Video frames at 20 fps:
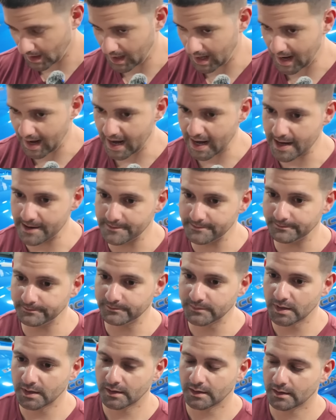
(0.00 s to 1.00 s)
I'm
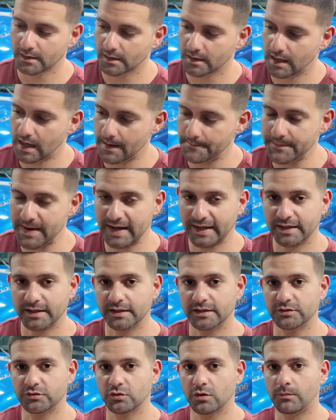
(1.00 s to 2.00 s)

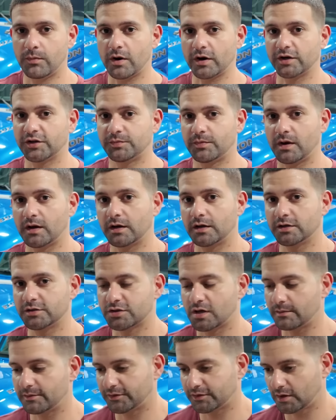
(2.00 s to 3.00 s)
backing into a parking spot in a
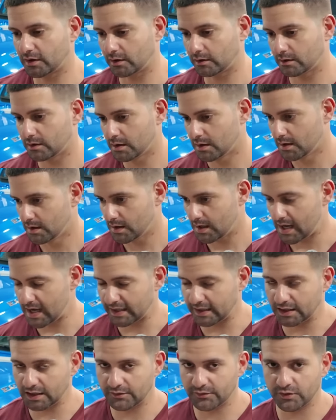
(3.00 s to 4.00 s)
shopping center.
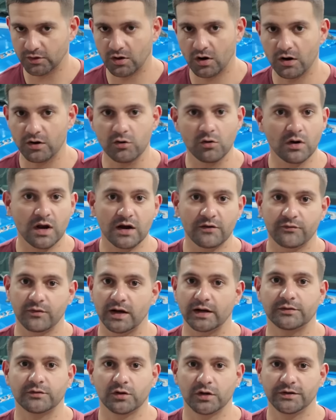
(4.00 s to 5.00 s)
I get off the car, no lie, for
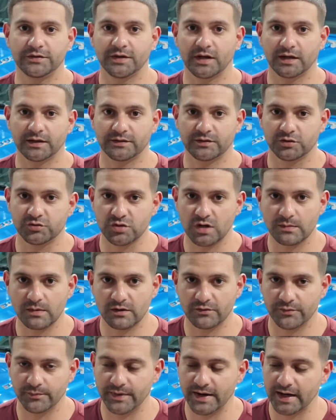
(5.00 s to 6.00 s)
like 30 seconds to drop
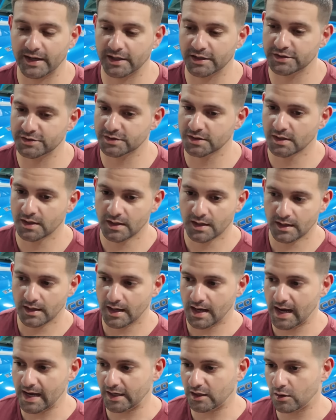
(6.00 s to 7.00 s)
off a package.
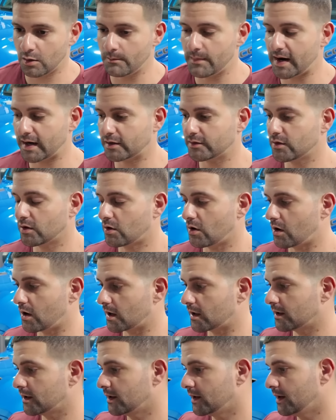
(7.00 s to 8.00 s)
I come back in the
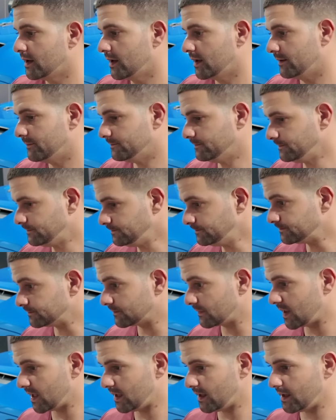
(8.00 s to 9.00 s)
car.
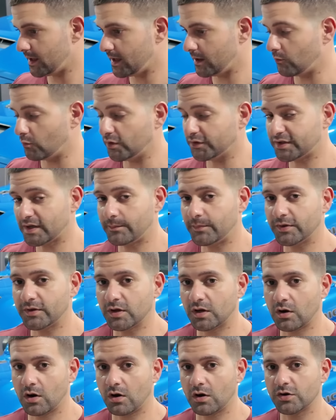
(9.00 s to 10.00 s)
And once I put
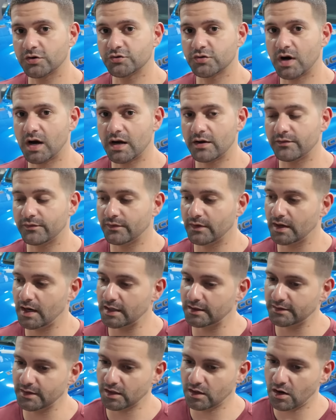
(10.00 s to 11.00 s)
the car on drive and
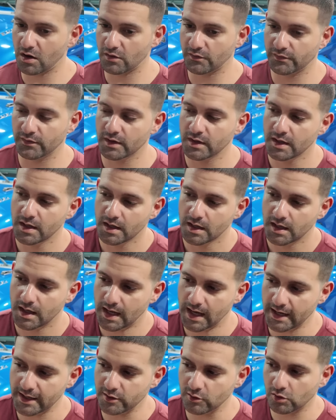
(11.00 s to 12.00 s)
I take off,
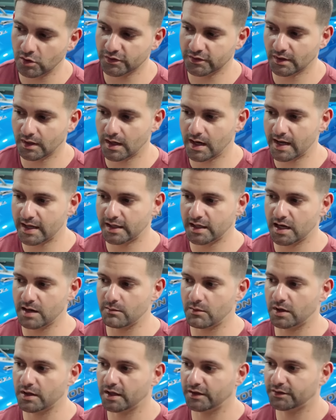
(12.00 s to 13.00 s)
I noticed a light
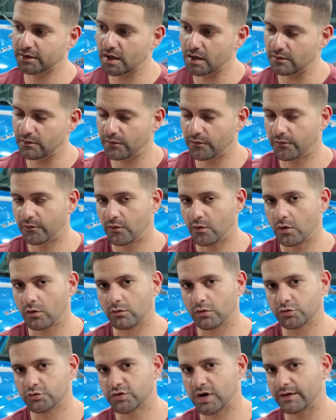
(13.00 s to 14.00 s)
came on that said
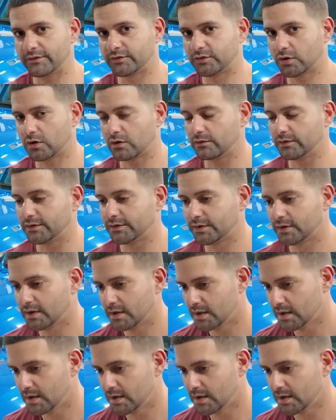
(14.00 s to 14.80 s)
4-wheel drive service.